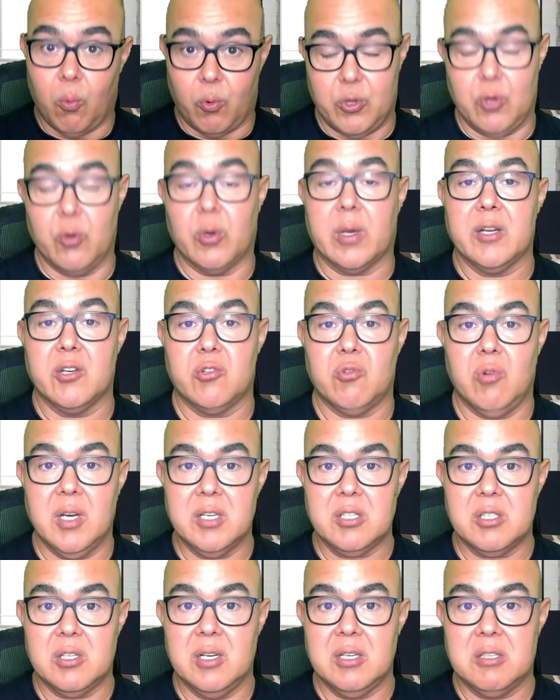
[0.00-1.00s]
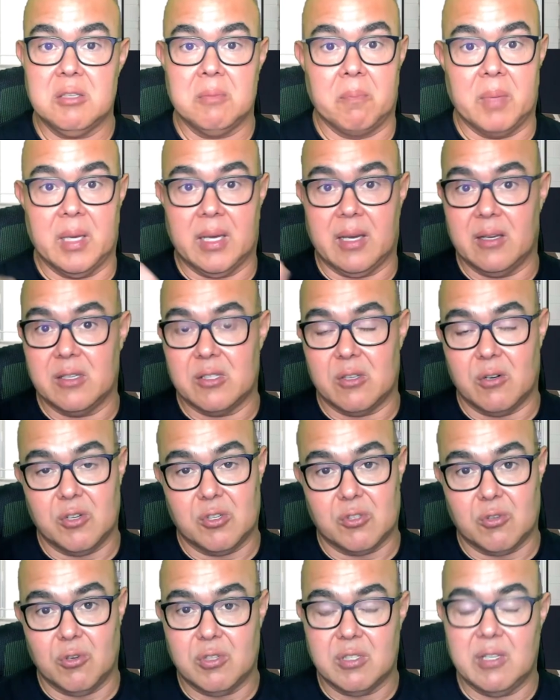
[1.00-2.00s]
You can trust us because there are
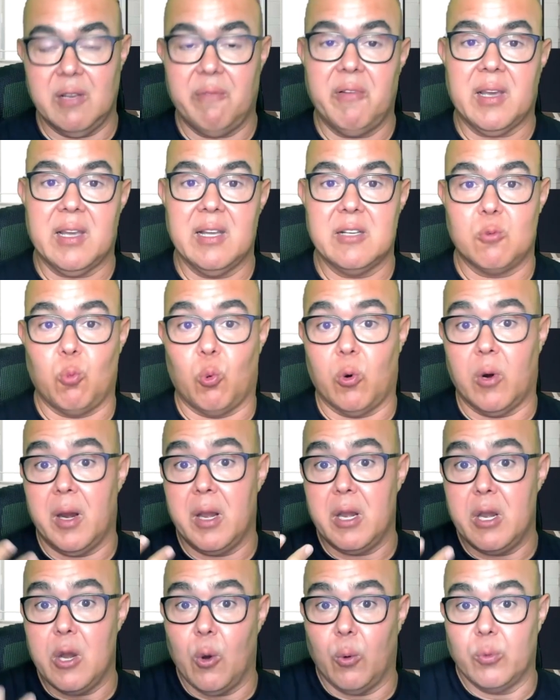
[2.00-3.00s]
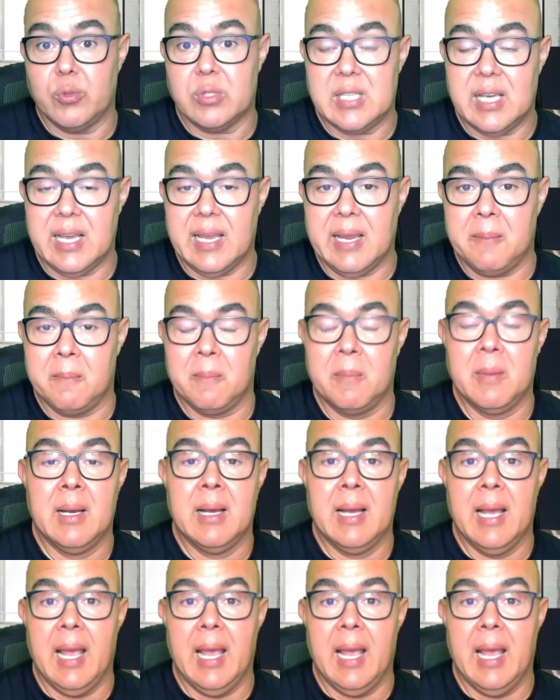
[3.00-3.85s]
certificates, we're a known team,